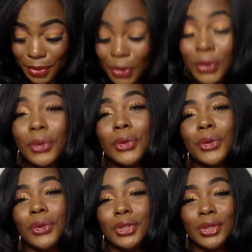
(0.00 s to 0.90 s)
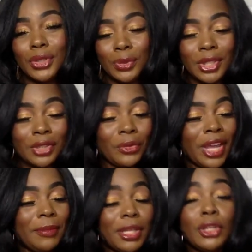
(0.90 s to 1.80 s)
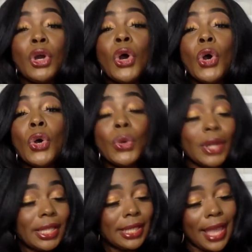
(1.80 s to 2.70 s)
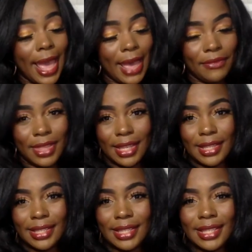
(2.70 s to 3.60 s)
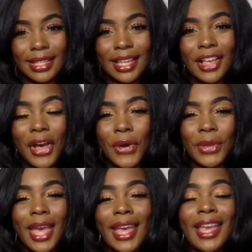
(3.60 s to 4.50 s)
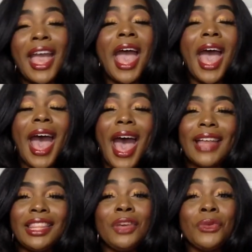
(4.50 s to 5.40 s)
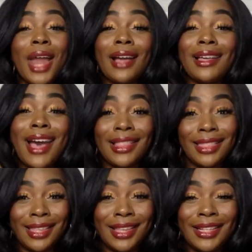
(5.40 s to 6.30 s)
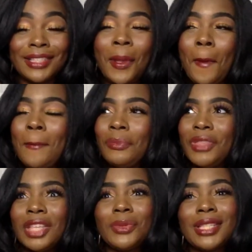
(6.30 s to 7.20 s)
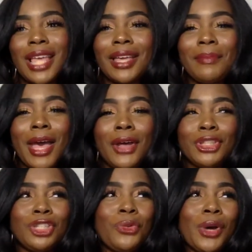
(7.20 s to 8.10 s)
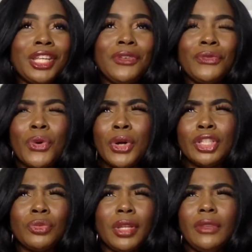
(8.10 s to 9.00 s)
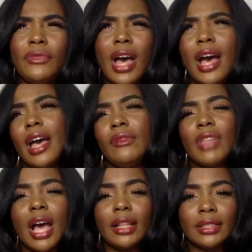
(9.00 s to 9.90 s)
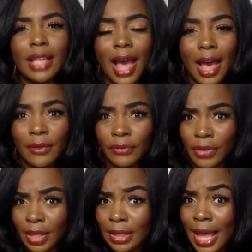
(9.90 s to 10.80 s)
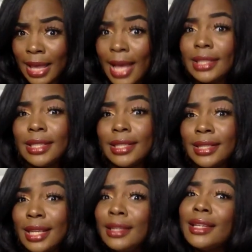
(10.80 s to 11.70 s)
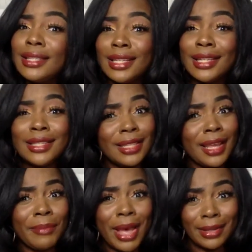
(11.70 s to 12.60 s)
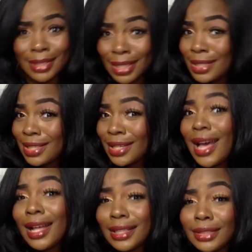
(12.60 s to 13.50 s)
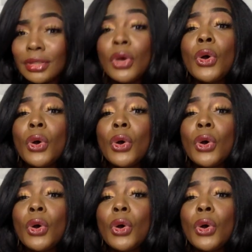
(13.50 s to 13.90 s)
Who? Swiss Arabian. Who doesn't have this? Okay? I think when I got this, this was like about twenty-four dollars, twenty-five dollars. I feel like I just seen this and it said about sixty dollars.